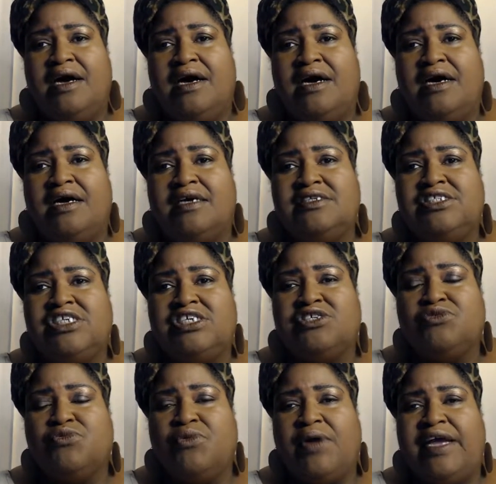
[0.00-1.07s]
just
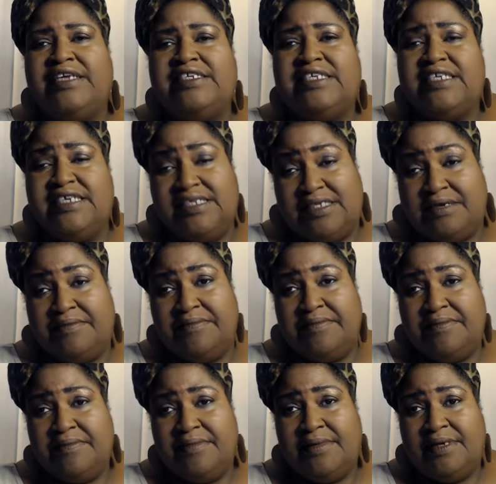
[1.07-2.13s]
racism
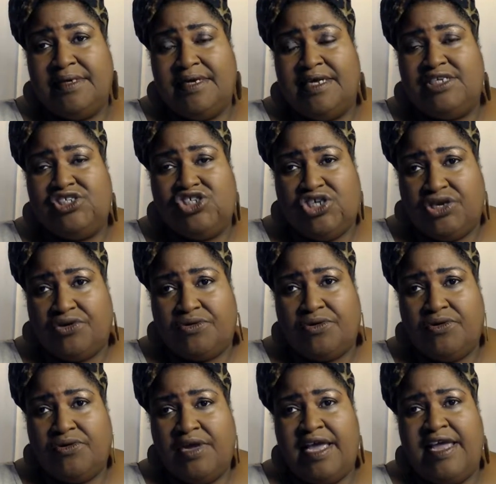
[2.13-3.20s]
in general.
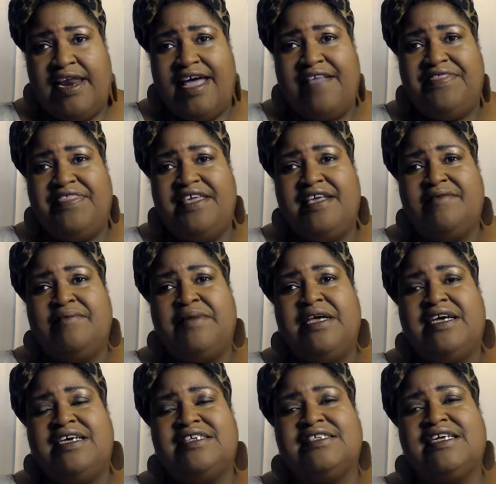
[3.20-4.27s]
And I think
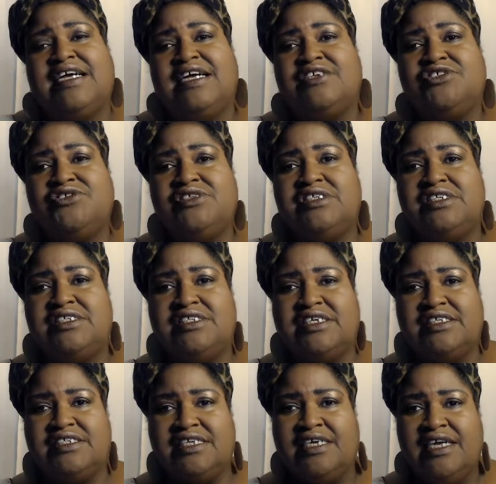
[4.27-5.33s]
because the country's in such
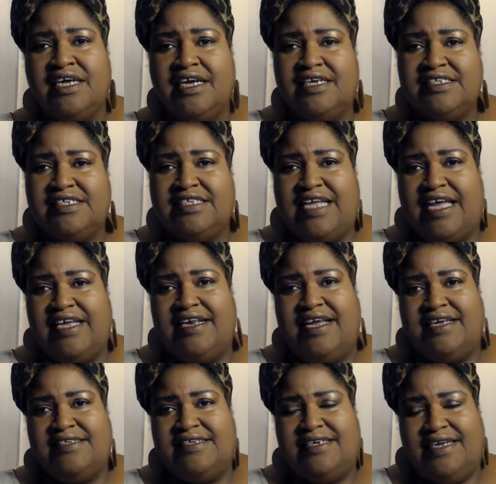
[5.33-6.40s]
a state as
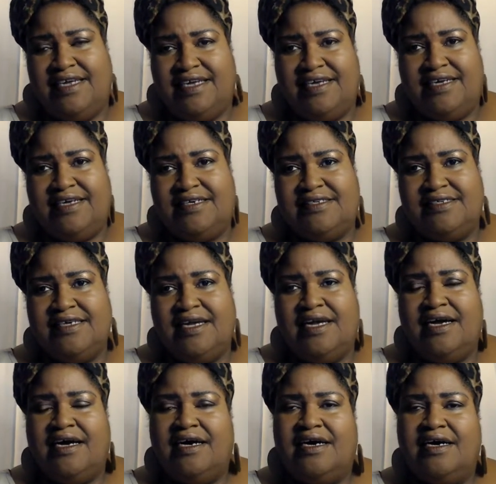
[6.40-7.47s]
it is,
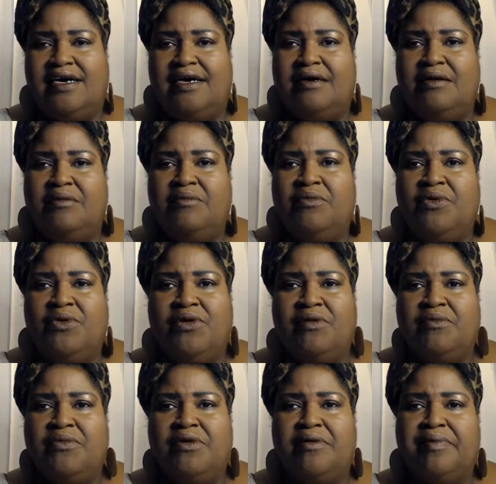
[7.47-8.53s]
more and
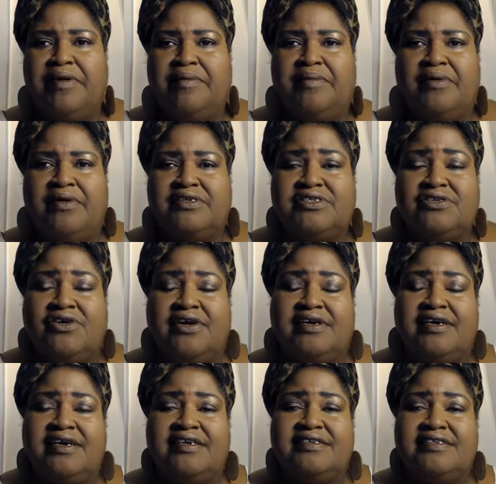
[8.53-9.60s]
more people are starting to
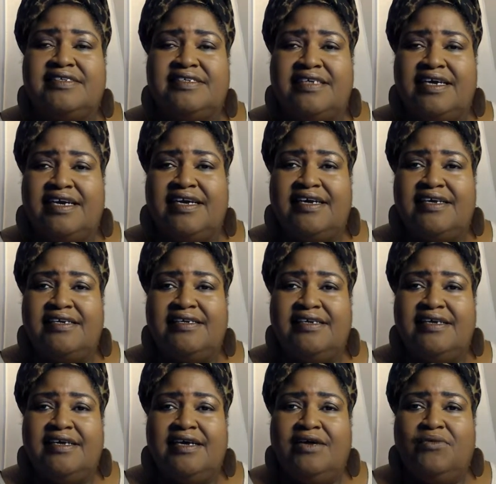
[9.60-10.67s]
understand
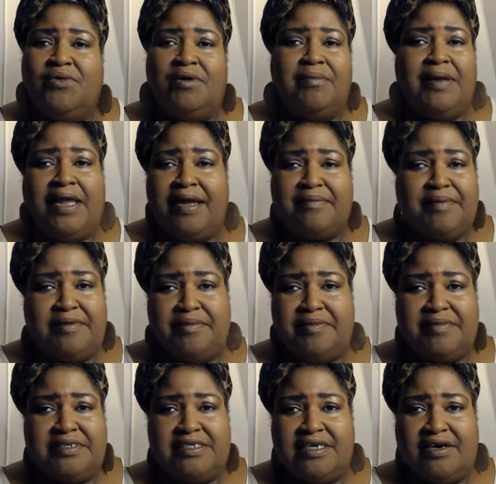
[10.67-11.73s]
what black people have been
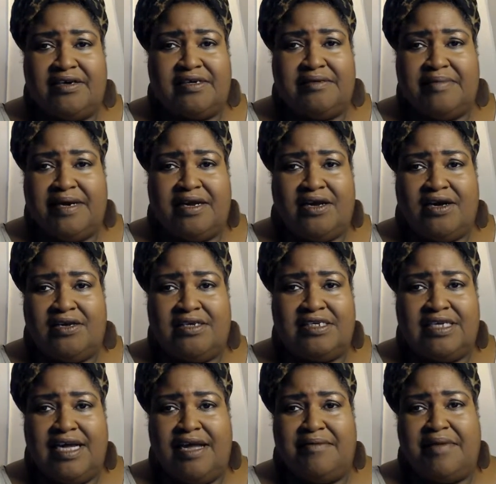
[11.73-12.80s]
talking about all the
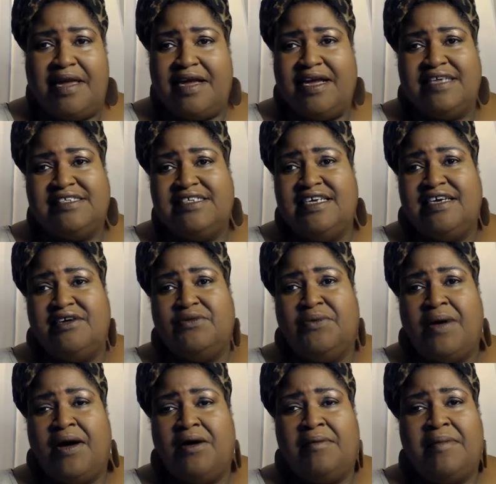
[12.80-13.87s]
time. Like I tell
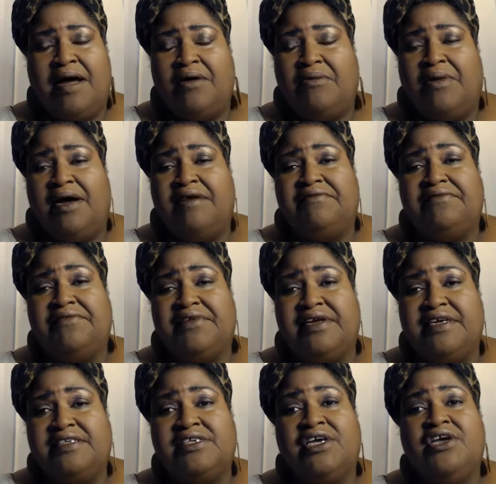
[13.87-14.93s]
all my white friends,
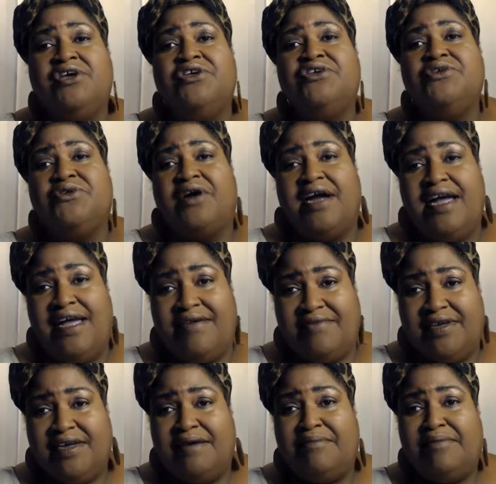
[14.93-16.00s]
you are having
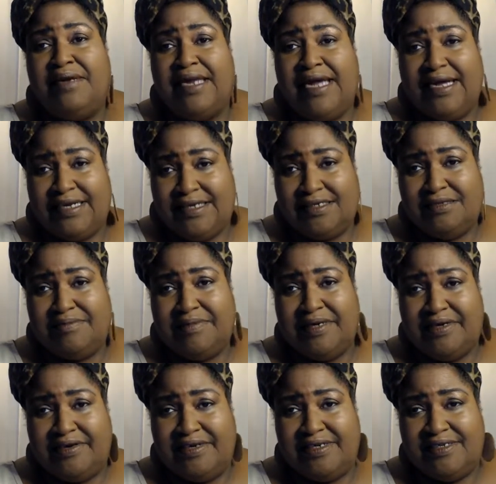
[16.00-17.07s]
a black
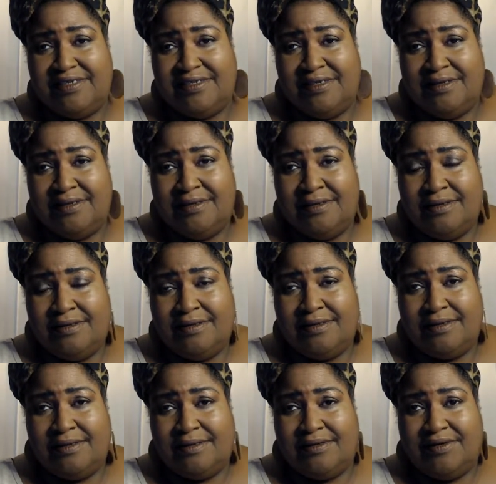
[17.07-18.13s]
experience.
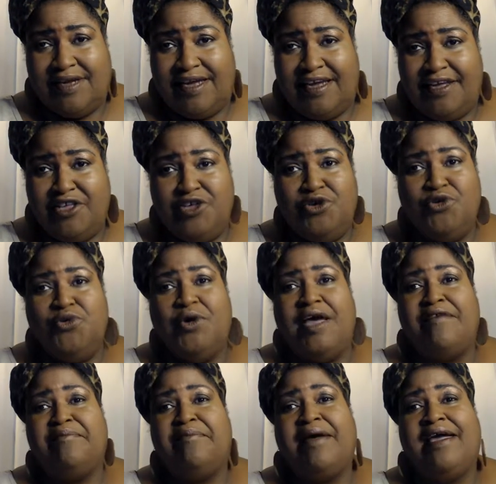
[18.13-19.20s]
Okay, you have
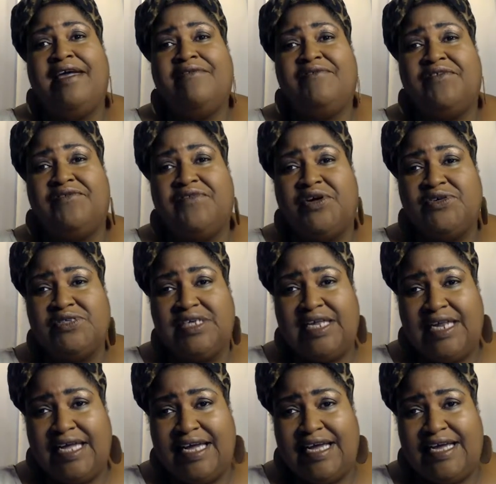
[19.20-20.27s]
paid for first
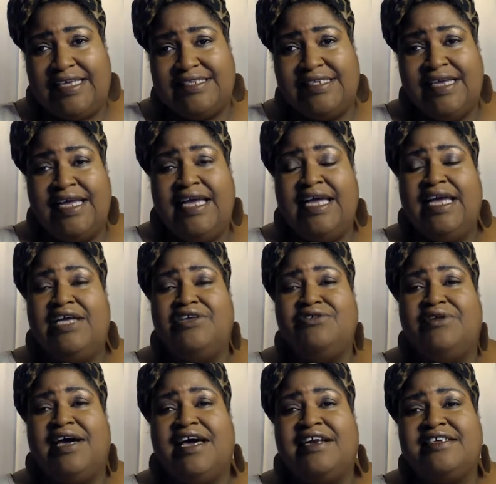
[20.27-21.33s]
class and you got
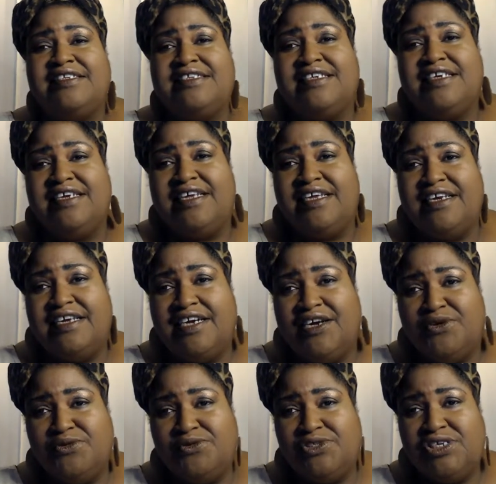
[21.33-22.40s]
to sit and
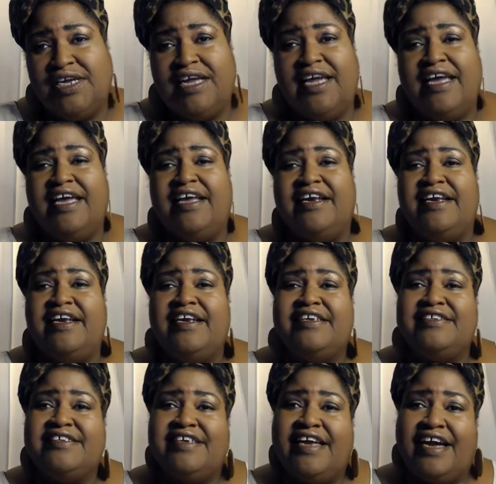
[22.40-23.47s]
coach, and it is
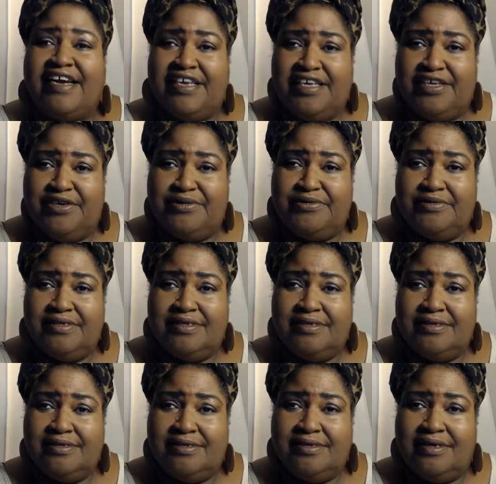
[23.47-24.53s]
not cute.
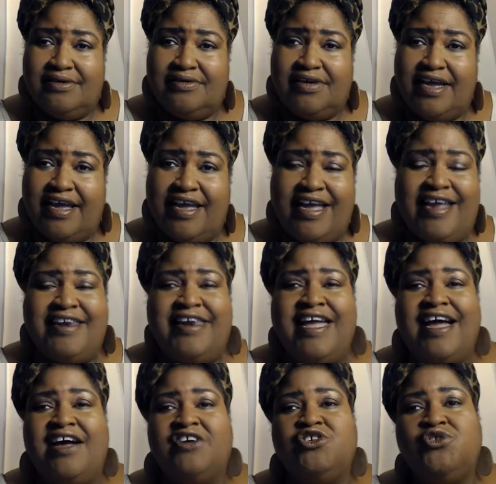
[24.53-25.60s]
Okay, and now
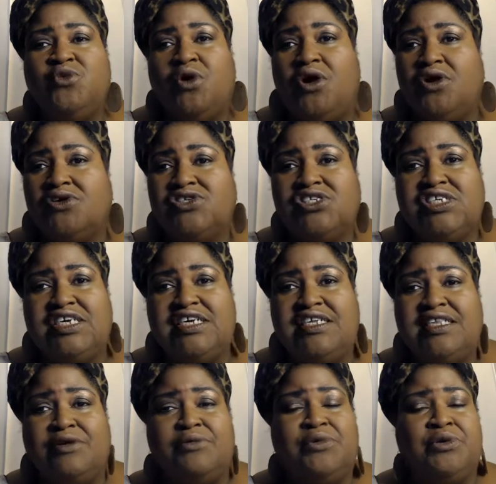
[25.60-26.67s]
you all see that
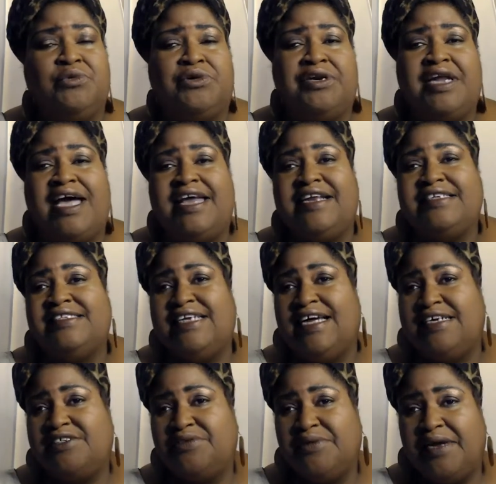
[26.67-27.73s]
we were not
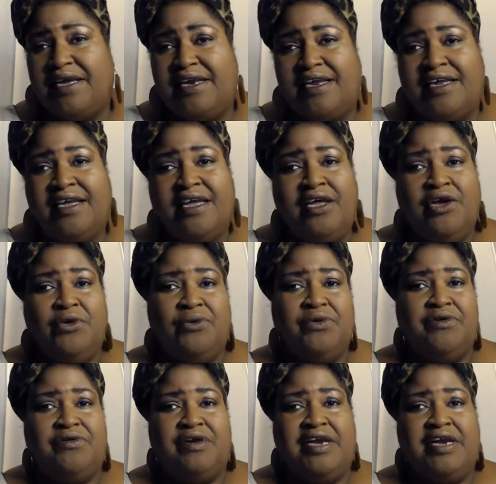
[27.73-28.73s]
exaggerating. We were not